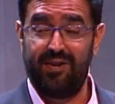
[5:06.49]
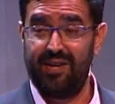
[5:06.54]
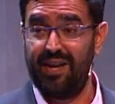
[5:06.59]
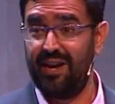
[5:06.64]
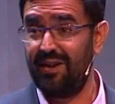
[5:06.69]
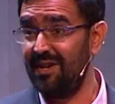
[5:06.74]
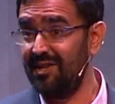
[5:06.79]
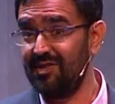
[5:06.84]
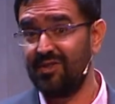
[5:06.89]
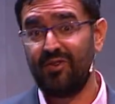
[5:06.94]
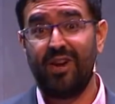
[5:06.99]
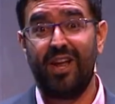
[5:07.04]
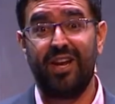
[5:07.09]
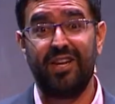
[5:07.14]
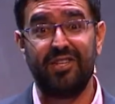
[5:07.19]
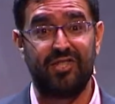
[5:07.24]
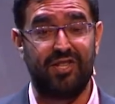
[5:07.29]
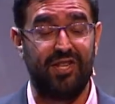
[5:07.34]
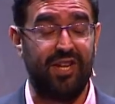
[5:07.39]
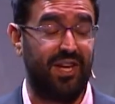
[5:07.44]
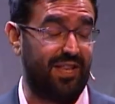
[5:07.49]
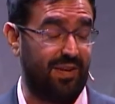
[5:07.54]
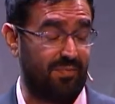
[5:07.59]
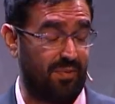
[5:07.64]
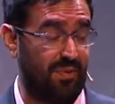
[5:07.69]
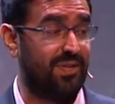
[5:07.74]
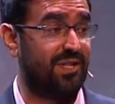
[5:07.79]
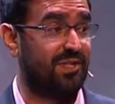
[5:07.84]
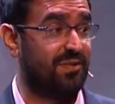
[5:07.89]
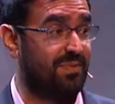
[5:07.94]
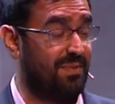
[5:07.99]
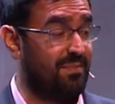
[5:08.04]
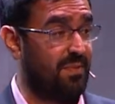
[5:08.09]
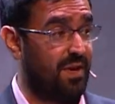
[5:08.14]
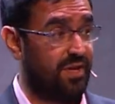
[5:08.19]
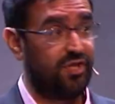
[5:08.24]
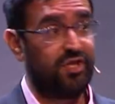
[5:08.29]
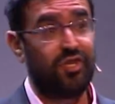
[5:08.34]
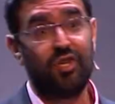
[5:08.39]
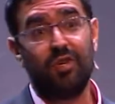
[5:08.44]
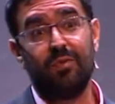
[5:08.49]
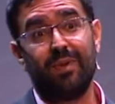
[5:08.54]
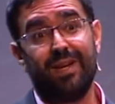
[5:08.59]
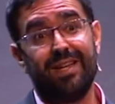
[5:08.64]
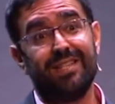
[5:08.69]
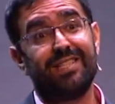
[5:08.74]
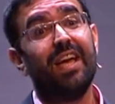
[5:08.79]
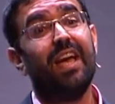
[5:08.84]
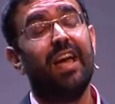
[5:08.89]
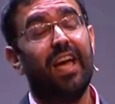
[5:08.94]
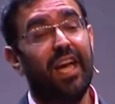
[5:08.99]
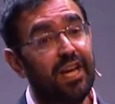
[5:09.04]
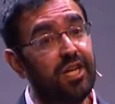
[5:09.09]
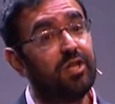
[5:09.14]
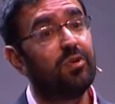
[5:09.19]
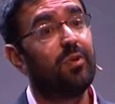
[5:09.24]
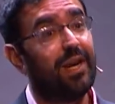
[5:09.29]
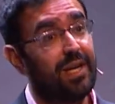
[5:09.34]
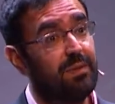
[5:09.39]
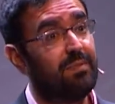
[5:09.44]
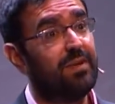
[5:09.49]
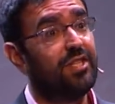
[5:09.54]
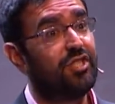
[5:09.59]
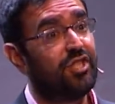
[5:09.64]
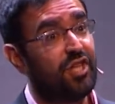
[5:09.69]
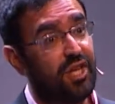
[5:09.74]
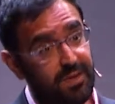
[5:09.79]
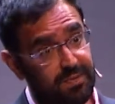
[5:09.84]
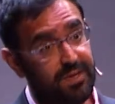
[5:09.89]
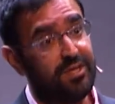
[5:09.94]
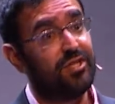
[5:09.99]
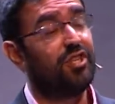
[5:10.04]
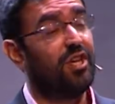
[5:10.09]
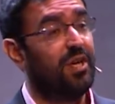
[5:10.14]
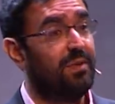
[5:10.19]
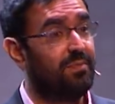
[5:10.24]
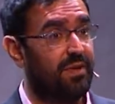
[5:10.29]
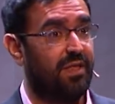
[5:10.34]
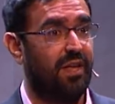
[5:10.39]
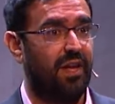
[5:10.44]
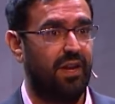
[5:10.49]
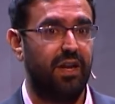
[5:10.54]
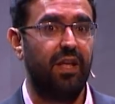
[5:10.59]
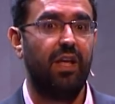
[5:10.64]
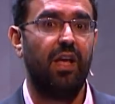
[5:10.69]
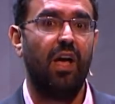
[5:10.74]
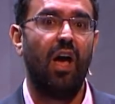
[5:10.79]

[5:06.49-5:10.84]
Now, unless you're an energy nerd, that probably doesn't mean much to you, but it's incredibly cheap and cheaper than